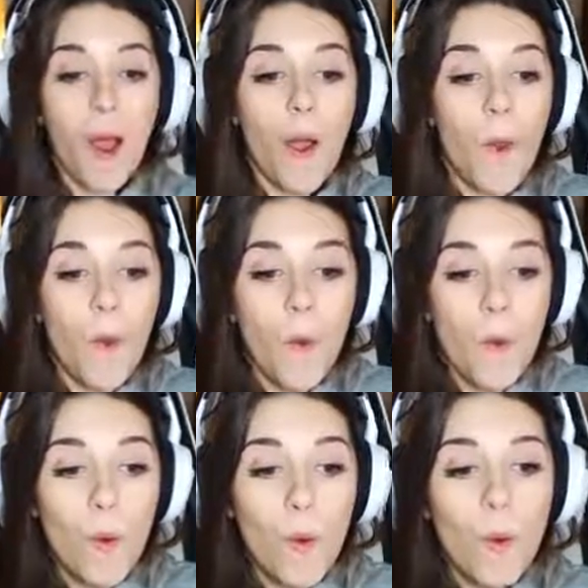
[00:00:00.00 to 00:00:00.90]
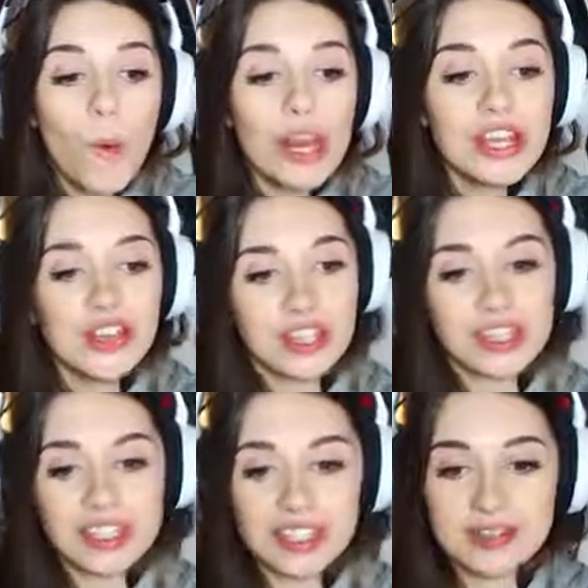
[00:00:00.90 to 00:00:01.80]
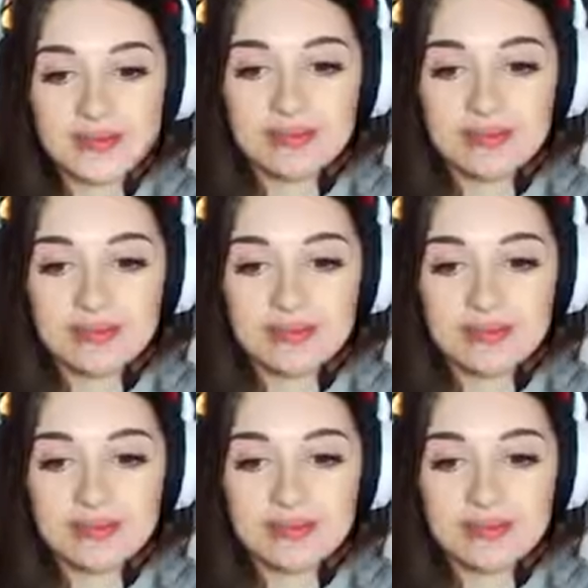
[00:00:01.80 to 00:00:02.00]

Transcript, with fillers: Holy shit.